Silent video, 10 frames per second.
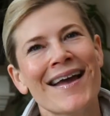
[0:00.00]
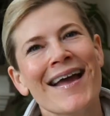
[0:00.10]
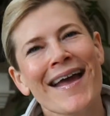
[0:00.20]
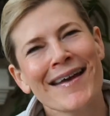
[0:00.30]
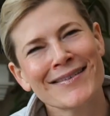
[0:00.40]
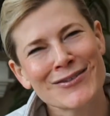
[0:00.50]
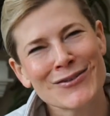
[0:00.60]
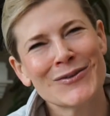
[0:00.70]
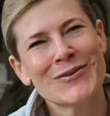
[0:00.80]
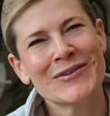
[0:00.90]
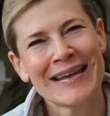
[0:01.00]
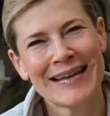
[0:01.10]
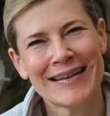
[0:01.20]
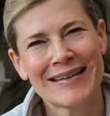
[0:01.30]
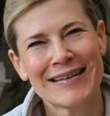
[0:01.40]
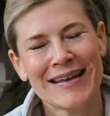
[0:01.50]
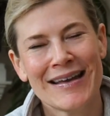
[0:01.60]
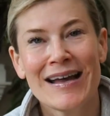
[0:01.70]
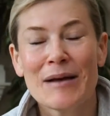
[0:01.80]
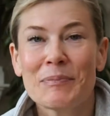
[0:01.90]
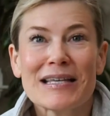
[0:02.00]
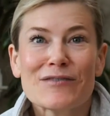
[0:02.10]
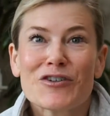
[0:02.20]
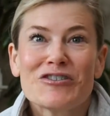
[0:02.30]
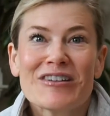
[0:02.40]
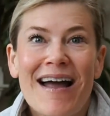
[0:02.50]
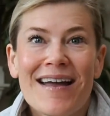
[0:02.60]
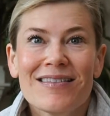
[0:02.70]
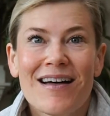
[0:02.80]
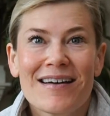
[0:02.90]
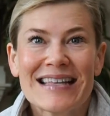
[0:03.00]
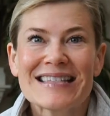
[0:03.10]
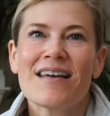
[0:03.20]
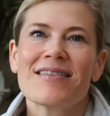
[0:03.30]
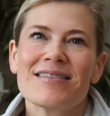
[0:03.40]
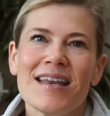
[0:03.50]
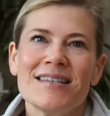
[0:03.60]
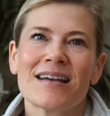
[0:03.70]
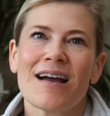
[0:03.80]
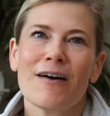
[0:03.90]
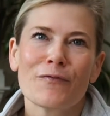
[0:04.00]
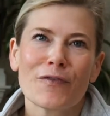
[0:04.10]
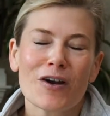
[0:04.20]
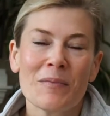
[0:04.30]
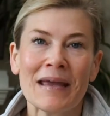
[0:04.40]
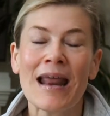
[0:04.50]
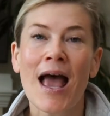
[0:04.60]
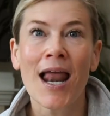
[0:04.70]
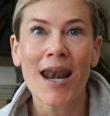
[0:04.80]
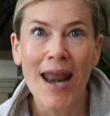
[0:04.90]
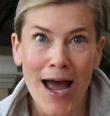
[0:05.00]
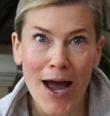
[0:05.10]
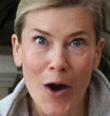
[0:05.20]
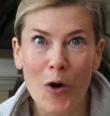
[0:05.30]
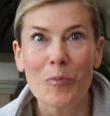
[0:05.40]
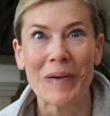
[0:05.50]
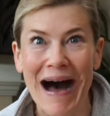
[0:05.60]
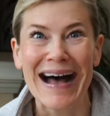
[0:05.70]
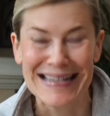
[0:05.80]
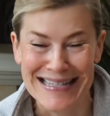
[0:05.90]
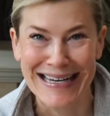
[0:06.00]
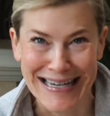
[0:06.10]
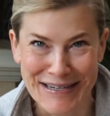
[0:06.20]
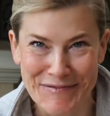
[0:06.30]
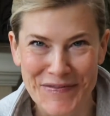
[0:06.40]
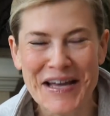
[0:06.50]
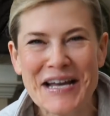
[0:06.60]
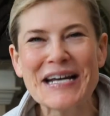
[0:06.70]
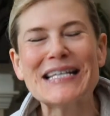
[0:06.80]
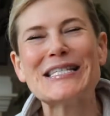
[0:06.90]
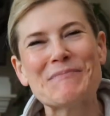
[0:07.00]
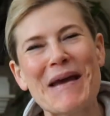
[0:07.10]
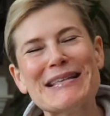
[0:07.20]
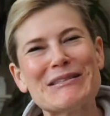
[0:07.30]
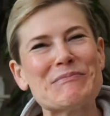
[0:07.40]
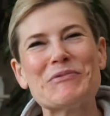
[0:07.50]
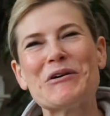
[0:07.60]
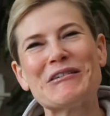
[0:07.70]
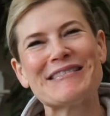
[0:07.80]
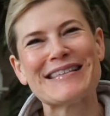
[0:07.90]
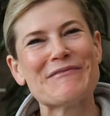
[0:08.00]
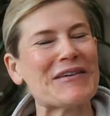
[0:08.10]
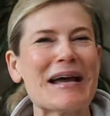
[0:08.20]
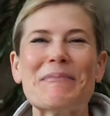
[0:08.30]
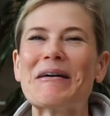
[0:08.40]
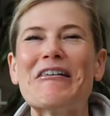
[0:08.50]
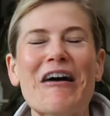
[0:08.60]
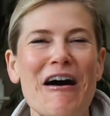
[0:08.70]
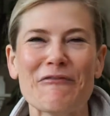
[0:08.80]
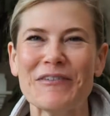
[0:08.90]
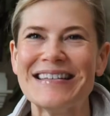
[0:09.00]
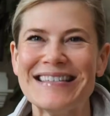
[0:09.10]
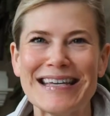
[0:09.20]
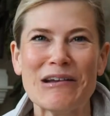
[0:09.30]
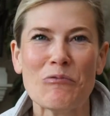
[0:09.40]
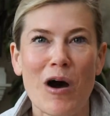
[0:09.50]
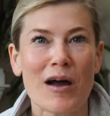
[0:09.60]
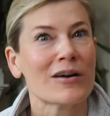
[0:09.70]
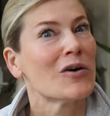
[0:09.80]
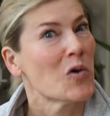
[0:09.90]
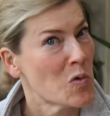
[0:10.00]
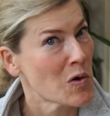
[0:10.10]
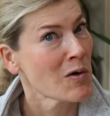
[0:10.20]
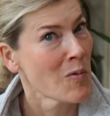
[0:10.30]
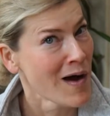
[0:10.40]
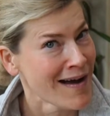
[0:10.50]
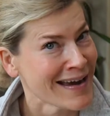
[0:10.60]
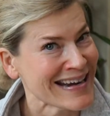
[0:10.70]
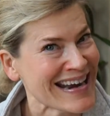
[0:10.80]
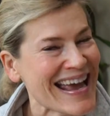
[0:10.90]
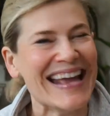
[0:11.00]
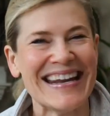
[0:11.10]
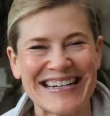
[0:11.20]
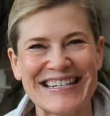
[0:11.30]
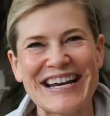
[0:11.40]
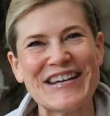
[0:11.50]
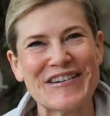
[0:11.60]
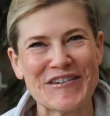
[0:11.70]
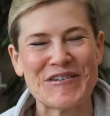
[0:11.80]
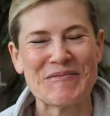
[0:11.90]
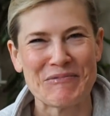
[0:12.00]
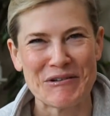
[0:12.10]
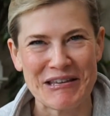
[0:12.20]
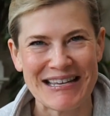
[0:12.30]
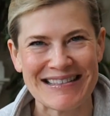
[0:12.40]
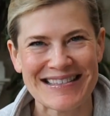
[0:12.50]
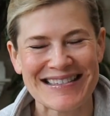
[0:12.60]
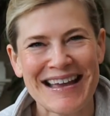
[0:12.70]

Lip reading: and tune in. A place for dialogue that's authentic, affirming, hello, positive. A space to pour yourself a cup of coffee, tea, water, or wine and ignite your own brilliance.